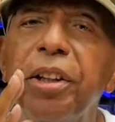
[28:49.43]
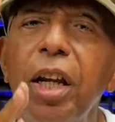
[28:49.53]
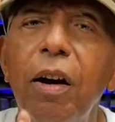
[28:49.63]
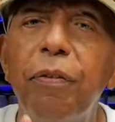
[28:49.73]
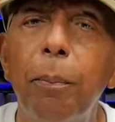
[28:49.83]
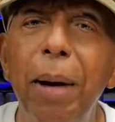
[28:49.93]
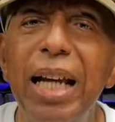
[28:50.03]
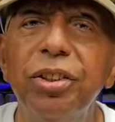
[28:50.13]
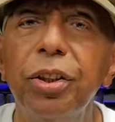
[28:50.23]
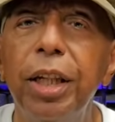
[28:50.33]

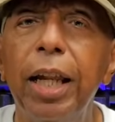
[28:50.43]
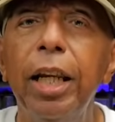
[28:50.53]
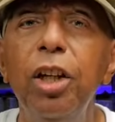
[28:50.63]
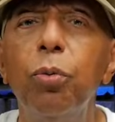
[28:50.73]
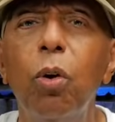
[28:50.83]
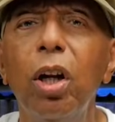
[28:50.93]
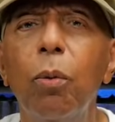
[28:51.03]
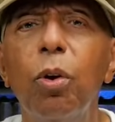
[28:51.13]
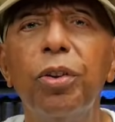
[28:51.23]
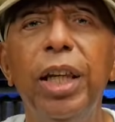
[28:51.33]
information that each one of
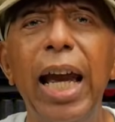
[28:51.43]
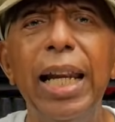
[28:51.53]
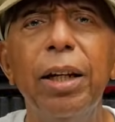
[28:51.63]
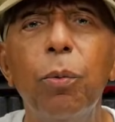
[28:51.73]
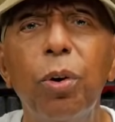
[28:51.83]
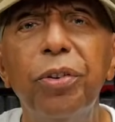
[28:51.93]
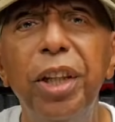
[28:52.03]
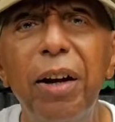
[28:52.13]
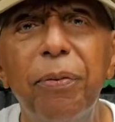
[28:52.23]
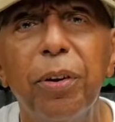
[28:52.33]
them was getting was
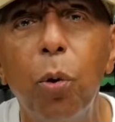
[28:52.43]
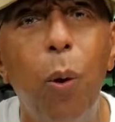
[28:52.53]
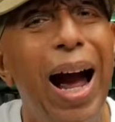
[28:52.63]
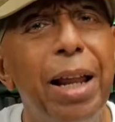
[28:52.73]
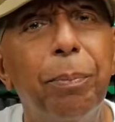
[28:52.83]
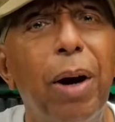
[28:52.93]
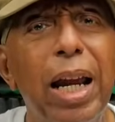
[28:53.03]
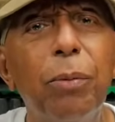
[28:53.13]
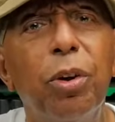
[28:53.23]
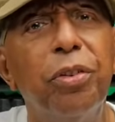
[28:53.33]
different. The white
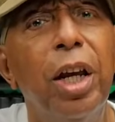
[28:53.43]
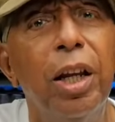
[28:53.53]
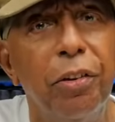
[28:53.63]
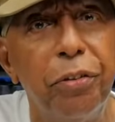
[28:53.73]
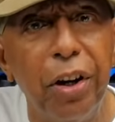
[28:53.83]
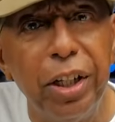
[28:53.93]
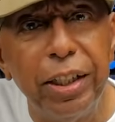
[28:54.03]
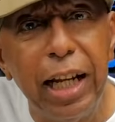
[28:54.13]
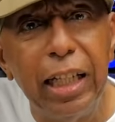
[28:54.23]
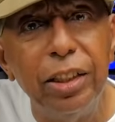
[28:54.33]
brain was steady
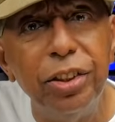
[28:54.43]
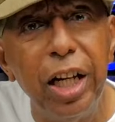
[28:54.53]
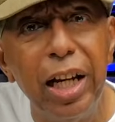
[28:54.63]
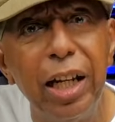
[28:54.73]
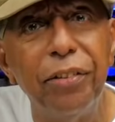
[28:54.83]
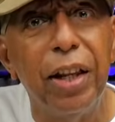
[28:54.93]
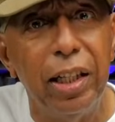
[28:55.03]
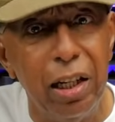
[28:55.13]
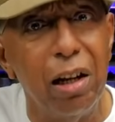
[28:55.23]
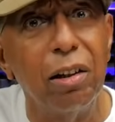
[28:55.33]
telling John, say,
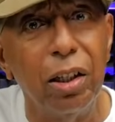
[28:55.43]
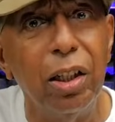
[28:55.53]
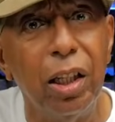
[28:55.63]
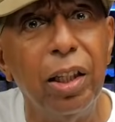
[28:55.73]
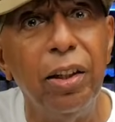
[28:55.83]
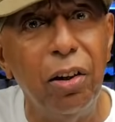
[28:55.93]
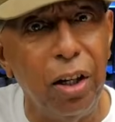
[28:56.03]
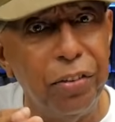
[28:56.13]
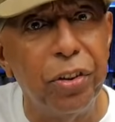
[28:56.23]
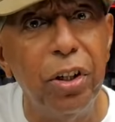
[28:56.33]
look,
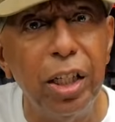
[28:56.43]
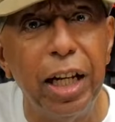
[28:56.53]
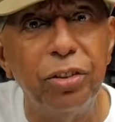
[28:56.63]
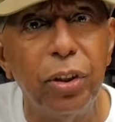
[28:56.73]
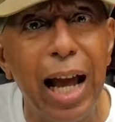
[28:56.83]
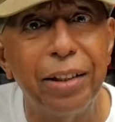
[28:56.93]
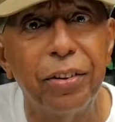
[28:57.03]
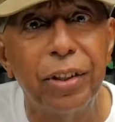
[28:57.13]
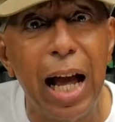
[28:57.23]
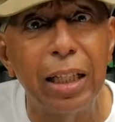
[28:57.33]
it's good that you got the
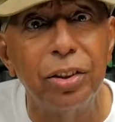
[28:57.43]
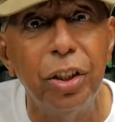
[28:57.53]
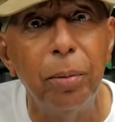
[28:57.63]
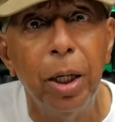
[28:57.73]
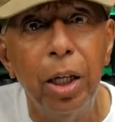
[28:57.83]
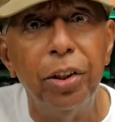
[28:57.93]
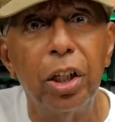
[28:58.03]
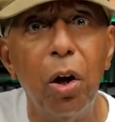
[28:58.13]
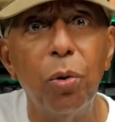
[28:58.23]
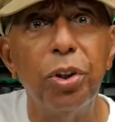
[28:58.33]
scholarship to
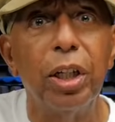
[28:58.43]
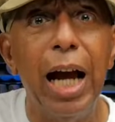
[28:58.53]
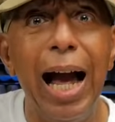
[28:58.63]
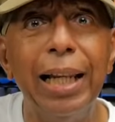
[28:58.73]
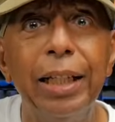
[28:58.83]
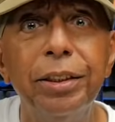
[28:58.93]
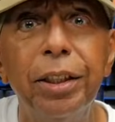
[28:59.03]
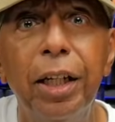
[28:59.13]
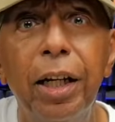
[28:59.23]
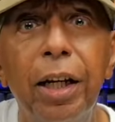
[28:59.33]
go to college,
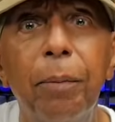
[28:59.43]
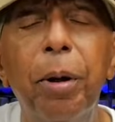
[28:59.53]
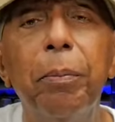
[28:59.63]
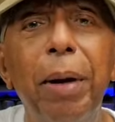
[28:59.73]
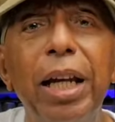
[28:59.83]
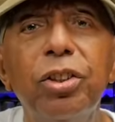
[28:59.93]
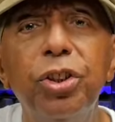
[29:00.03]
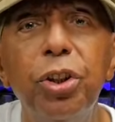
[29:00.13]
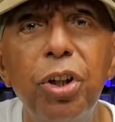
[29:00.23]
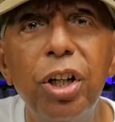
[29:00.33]
but make
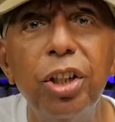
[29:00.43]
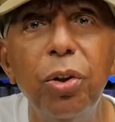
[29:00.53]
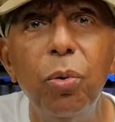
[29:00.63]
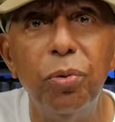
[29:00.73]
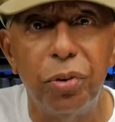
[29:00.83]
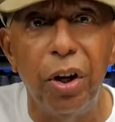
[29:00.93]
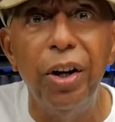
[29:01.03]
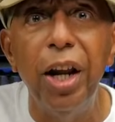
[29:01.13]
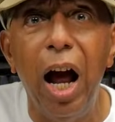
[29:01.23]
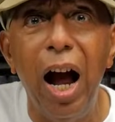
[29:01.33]
sure you
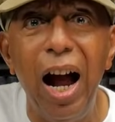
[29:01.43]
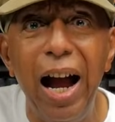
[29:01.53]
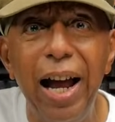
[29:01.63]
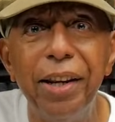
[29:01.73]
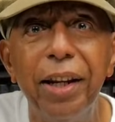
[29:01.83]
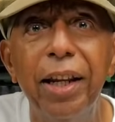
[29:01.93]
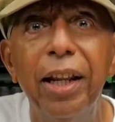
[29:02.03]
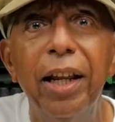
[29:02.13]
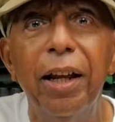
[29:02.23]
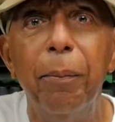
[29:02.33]
study hard,
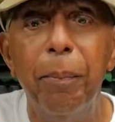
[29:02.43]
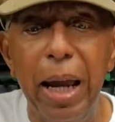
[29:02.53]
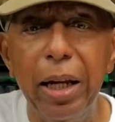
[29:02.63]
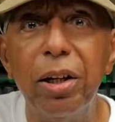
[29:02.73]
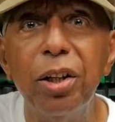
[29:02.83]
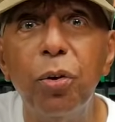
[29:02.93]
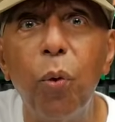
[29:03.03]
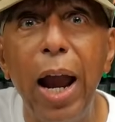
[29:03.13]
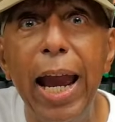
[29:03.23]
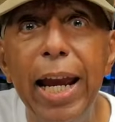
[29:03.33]
make good
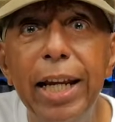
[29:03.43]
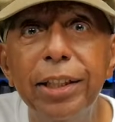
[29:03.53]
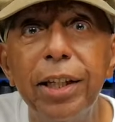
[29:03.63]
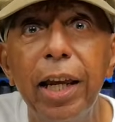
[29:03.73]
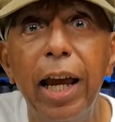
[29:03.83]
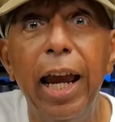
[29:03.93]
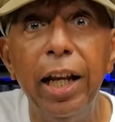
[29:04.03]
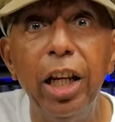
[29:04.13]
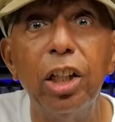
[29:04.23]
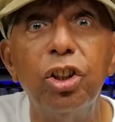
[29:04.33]
grades,
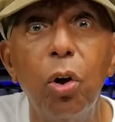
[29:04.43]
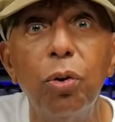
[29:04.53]
and get your